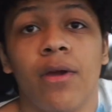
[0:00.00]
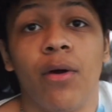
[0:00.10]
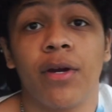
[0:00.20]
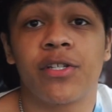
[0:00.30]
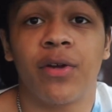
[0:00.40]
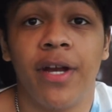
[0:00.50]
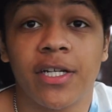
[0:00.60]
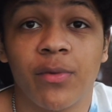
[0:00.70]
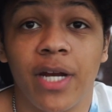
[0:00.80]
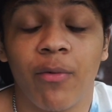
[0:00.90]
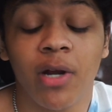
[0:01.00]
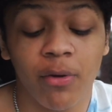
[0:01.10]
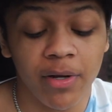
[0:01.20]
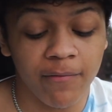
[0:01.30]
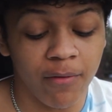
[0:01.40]
Okay, so the next one that we're
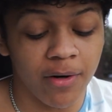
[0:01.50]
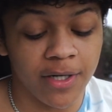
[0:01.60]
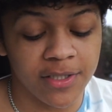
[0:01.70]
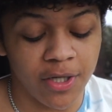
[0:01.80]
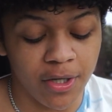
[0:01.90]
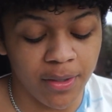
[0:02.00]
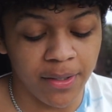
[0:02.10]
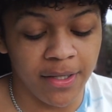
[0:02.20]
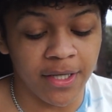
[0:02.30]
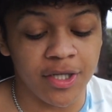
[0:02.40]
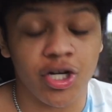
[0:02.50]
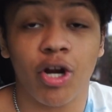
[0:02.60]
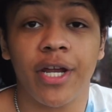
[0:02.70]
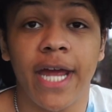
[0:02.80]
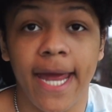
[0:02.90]
going for is called the
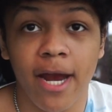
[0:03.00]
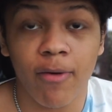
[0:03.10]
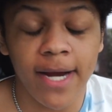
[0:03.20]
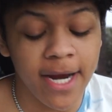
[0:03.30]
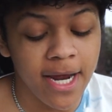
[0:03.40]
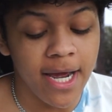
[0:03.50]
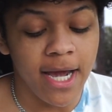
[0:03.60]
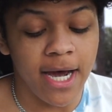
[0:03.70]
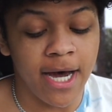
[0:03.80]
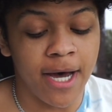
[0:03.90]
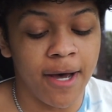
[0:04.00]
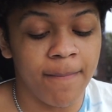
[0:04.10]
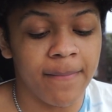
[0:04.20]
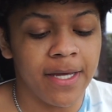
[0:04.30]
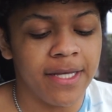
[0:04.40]
Dirty Harry.
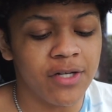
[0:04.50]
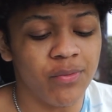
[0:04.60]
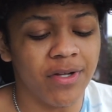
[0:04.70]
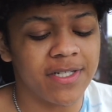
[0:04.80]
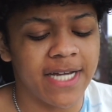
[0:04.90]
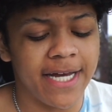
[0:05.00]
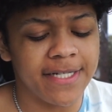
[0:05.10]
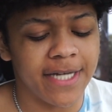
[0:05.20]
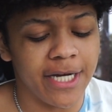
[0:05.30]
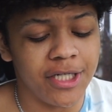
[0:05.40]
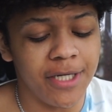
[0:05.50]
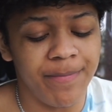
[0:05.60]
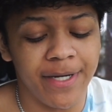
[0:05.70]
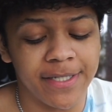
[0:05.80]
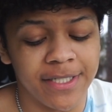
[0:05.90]
This one looks kind of sketchy because